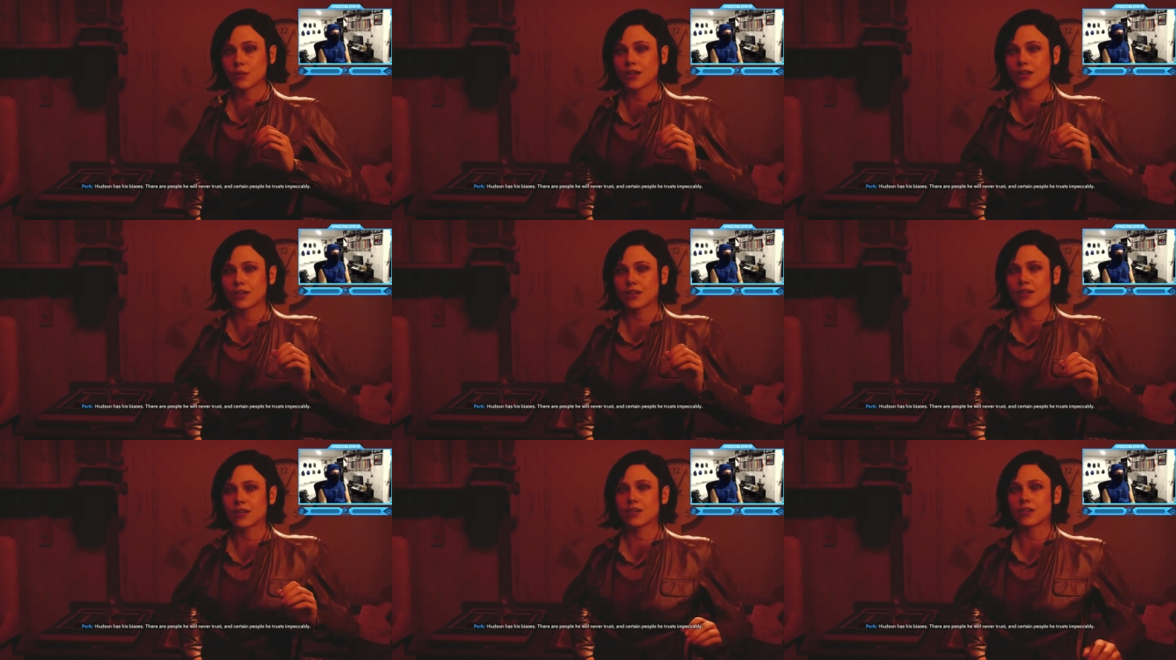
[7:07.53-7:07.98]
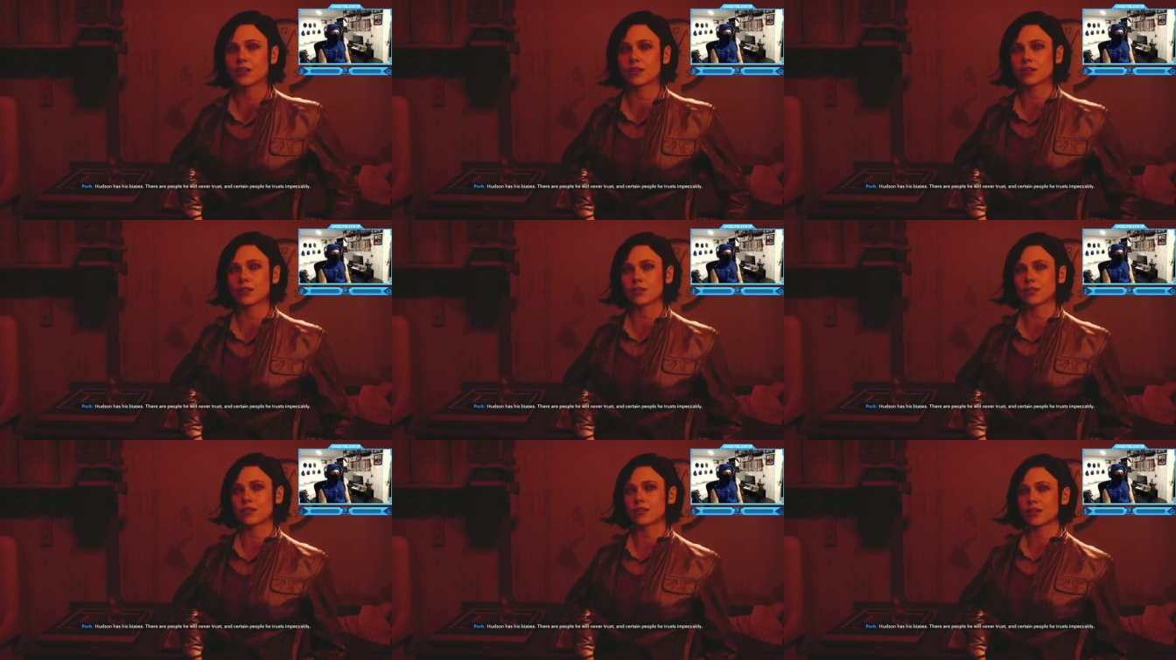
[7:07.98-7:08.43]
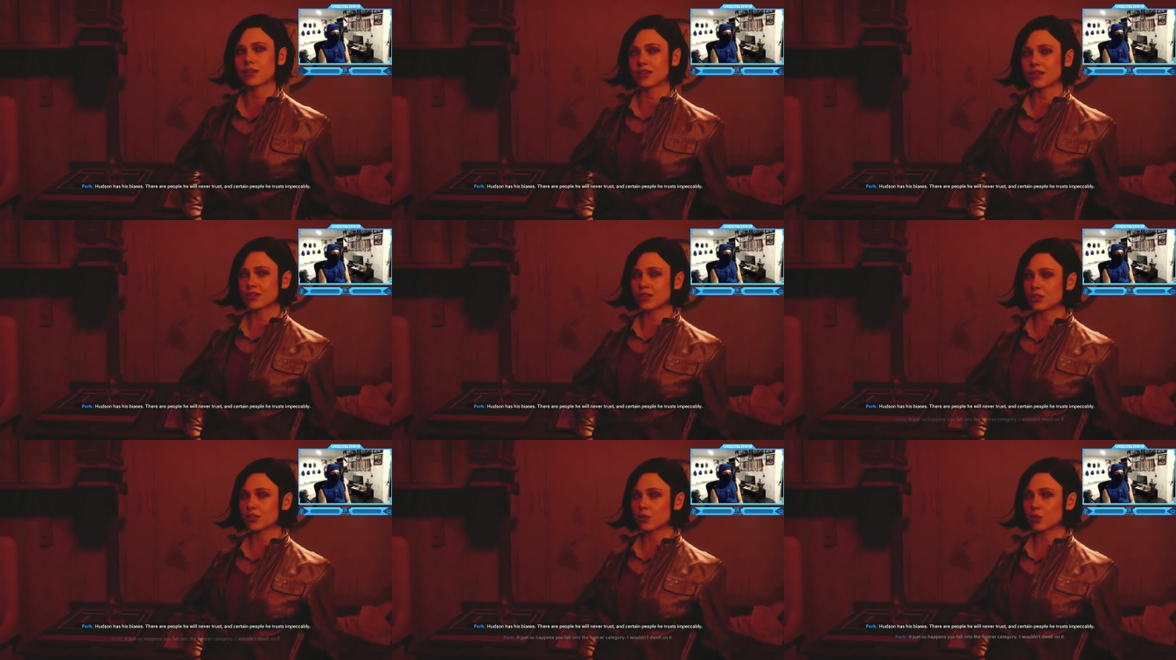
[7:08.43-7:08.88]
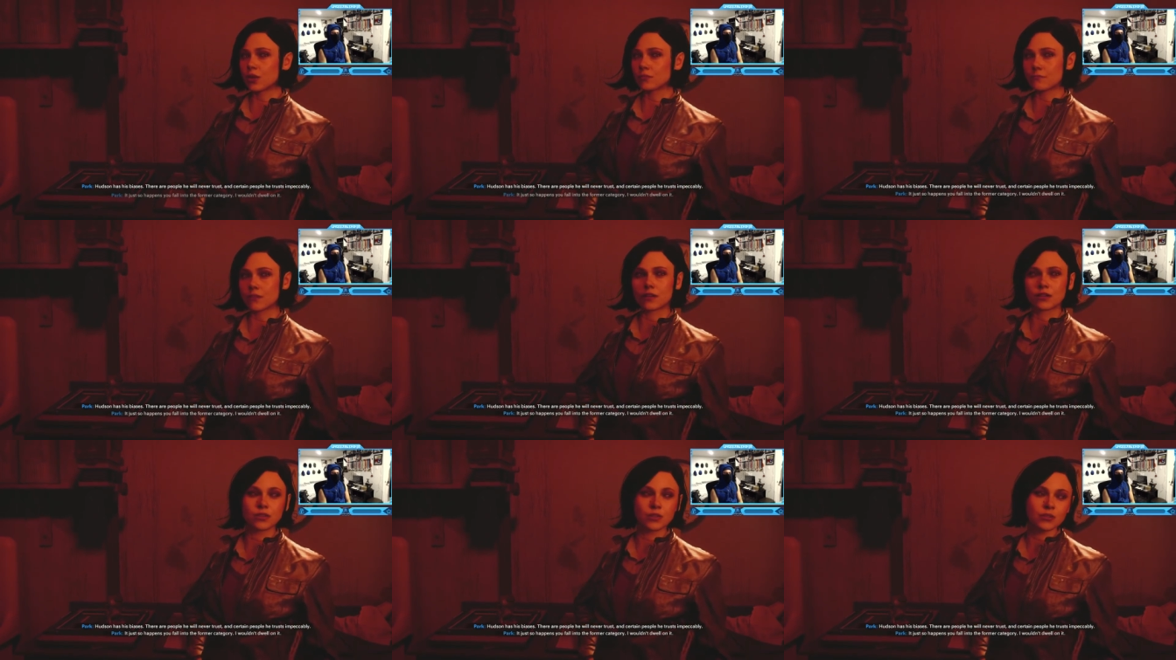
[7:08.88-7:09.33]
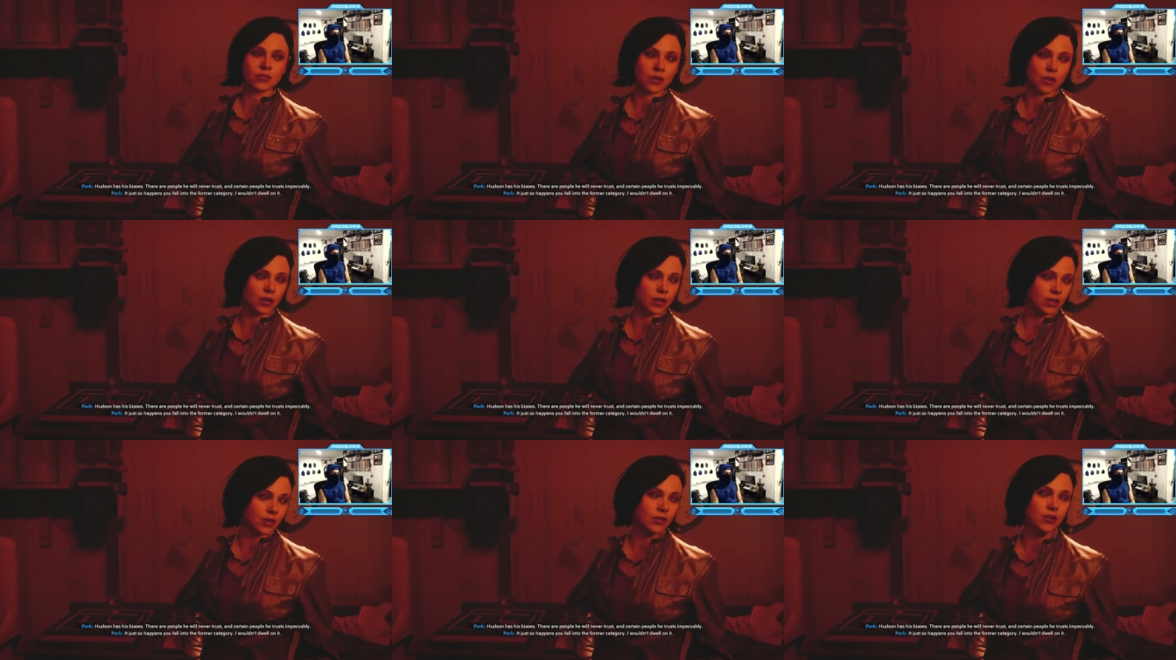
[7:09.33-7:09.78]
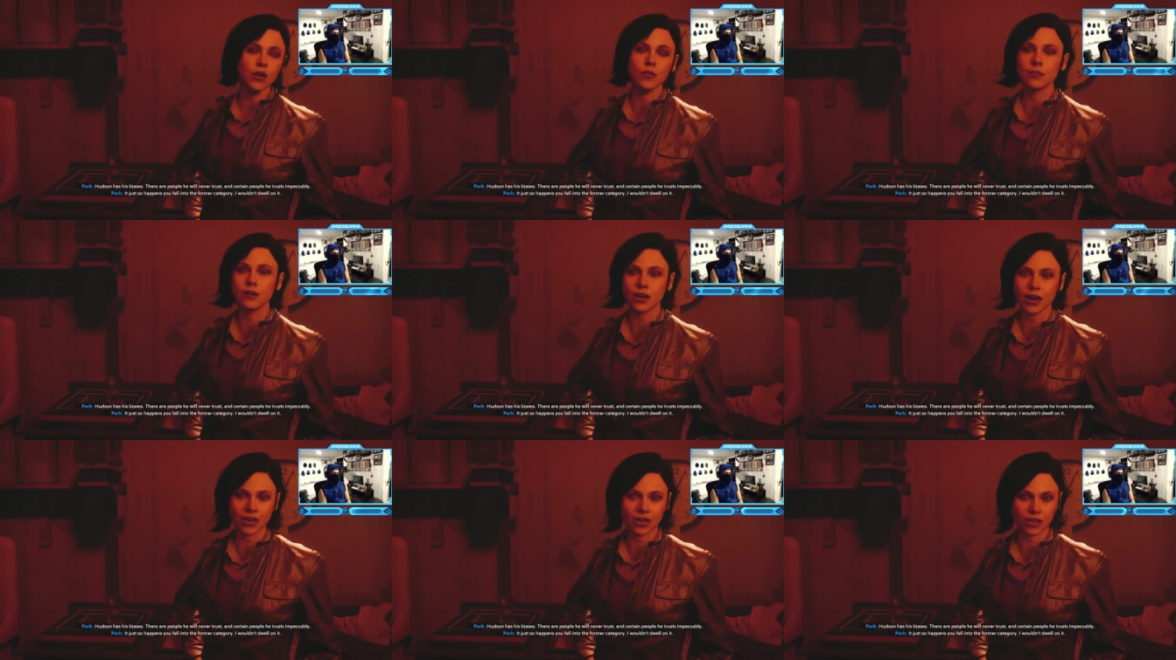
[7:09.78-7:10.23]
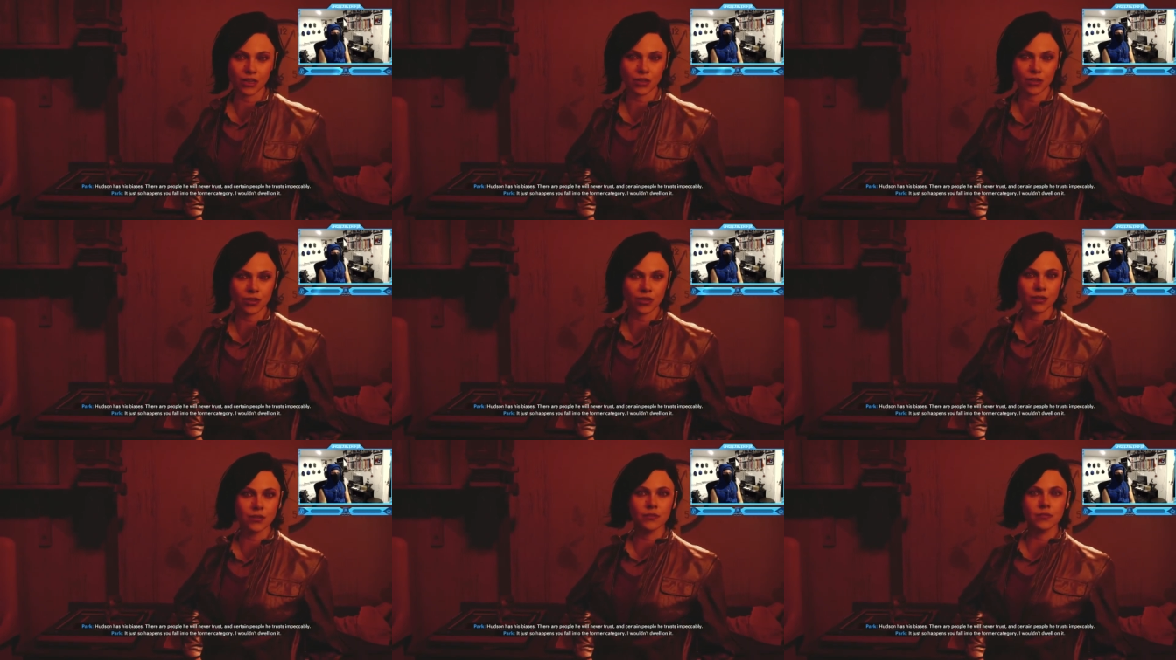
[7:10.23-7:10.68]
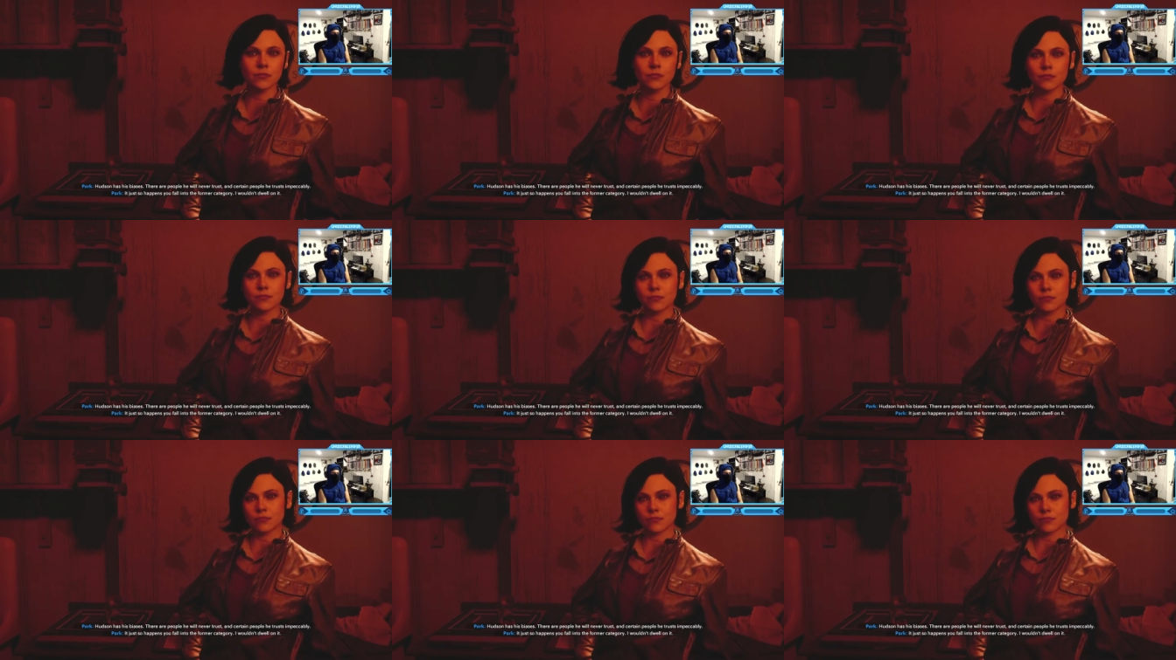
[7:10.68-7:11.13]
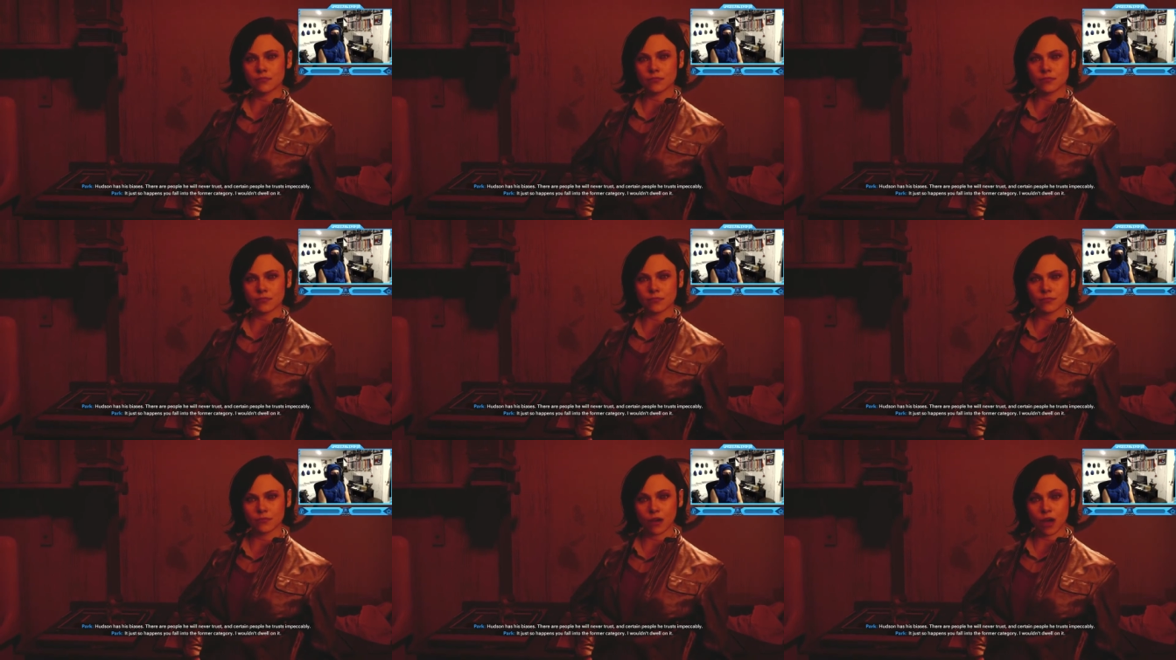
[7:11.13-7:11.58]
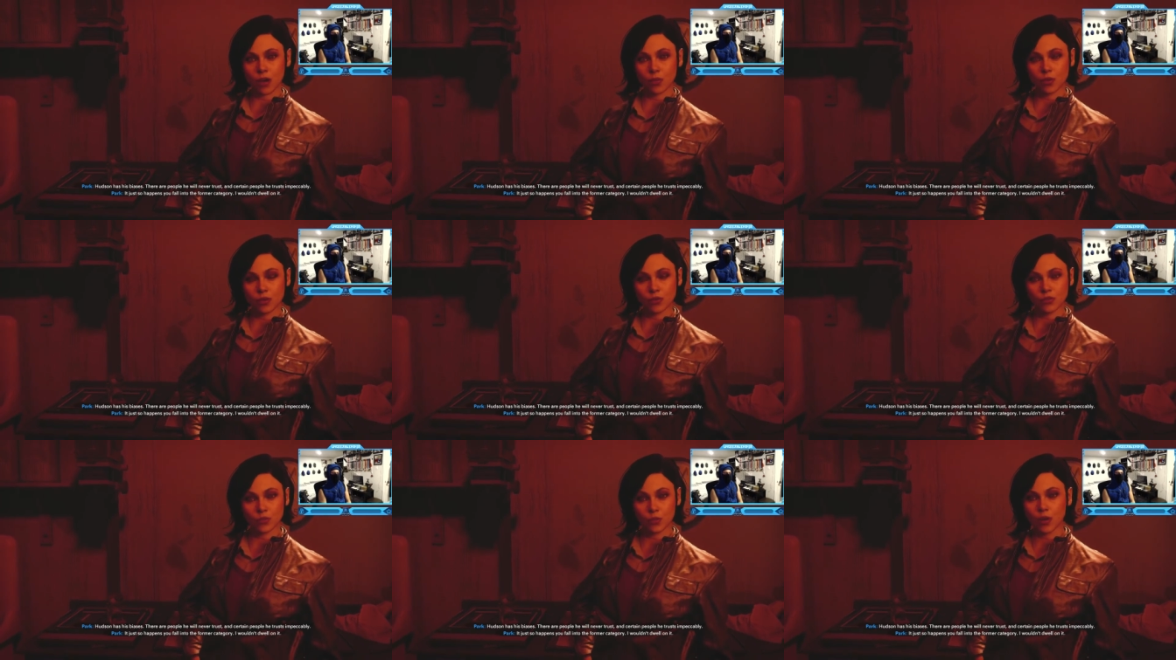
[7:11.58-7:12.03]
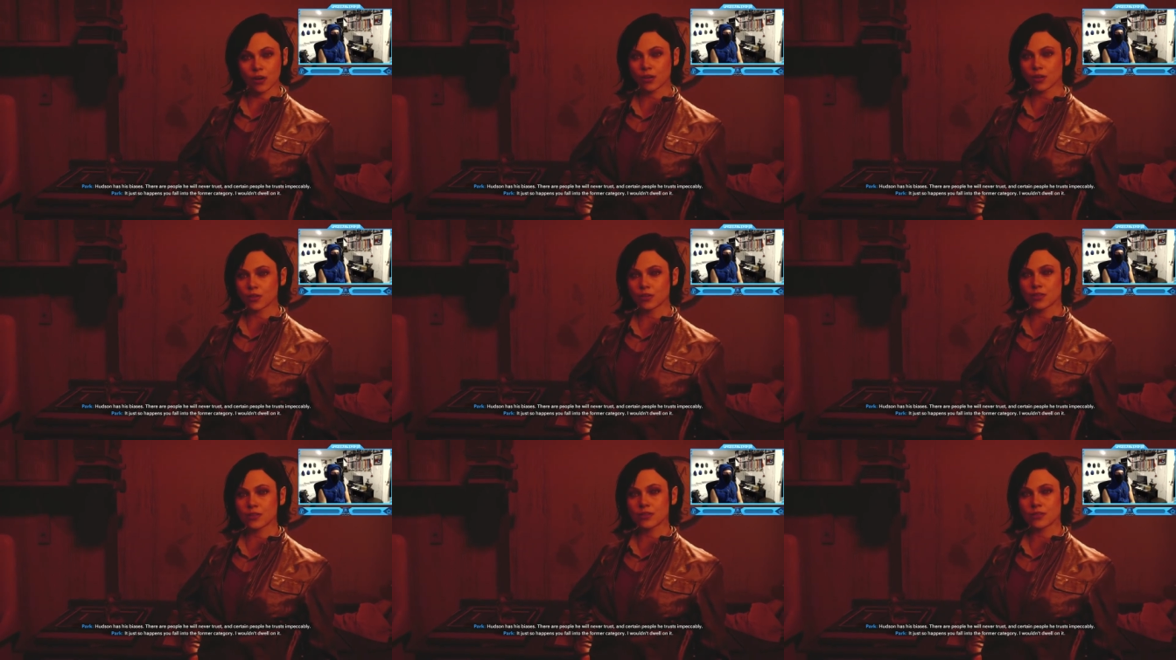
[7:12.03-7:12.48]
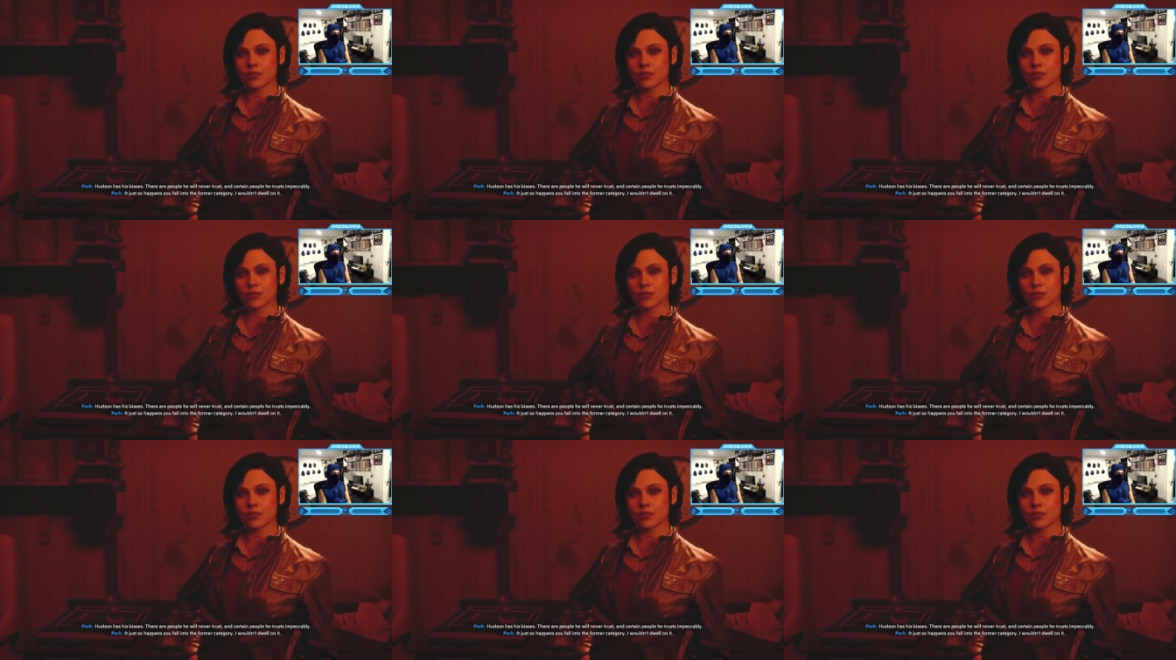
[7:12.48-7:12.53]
It just so happens you fall into the former category. I wouldn't dwell on it.